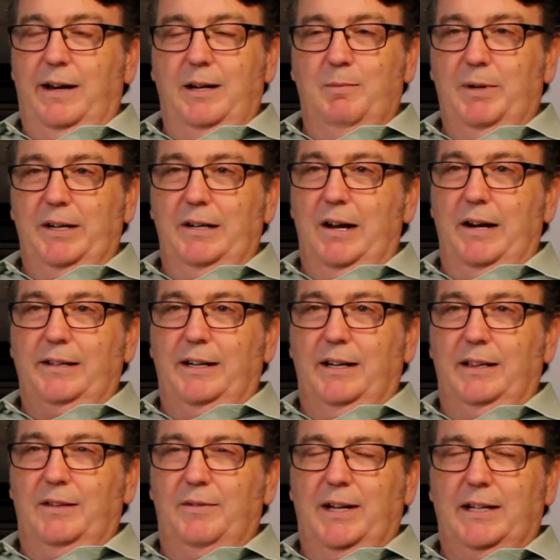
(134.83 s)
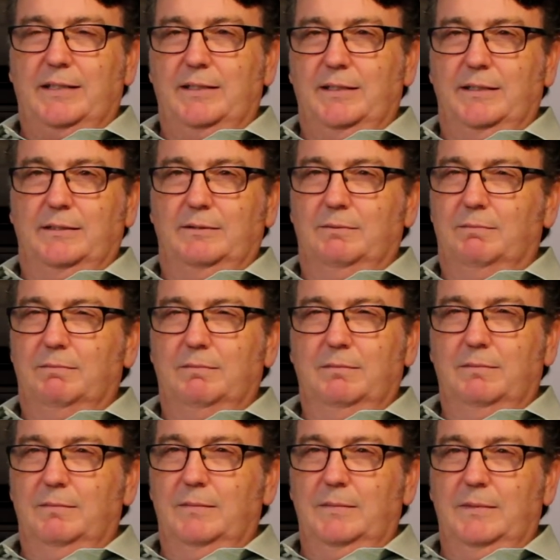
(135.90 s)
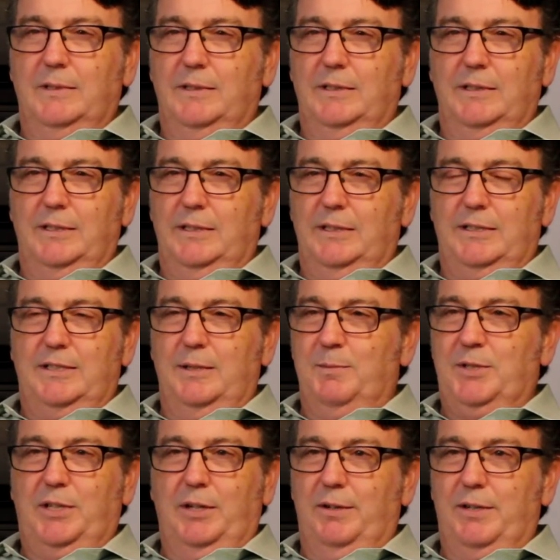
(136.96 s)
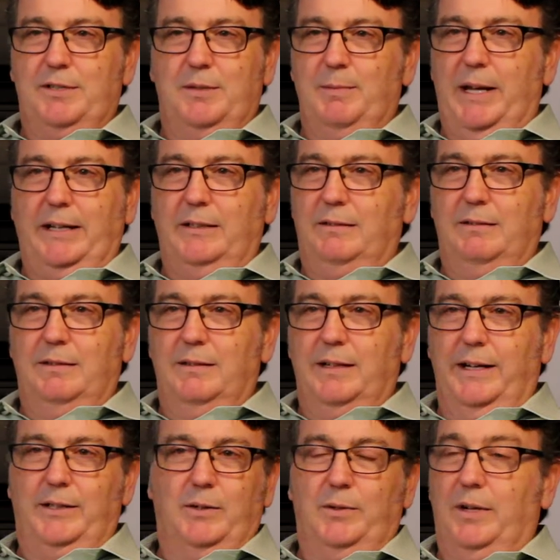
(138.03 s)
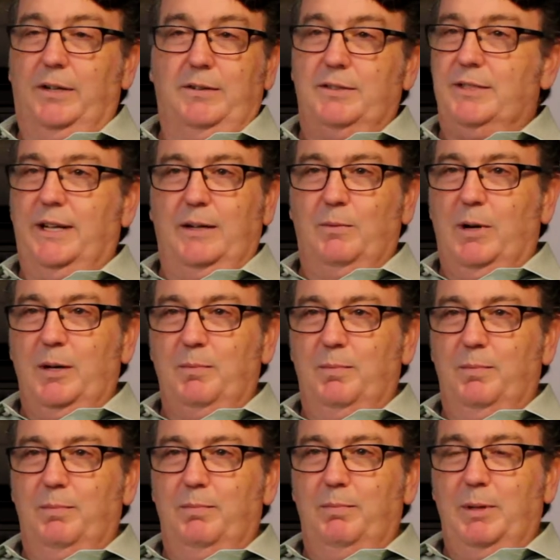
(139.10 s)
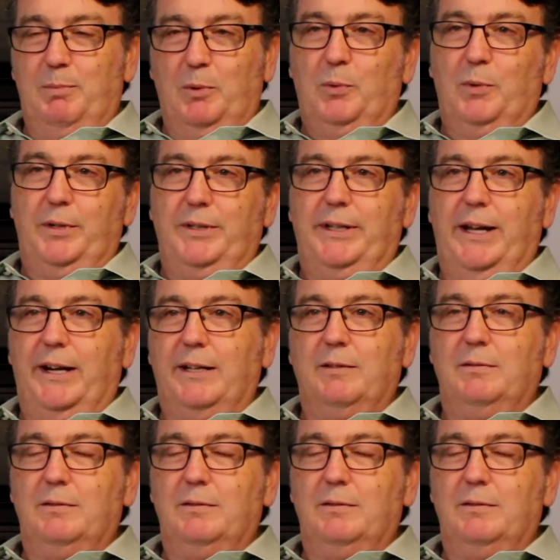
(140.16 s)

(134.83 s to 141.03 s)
Anybody not getting the vaccine, it seems curious to me. I don't understand why people wouldn't get it.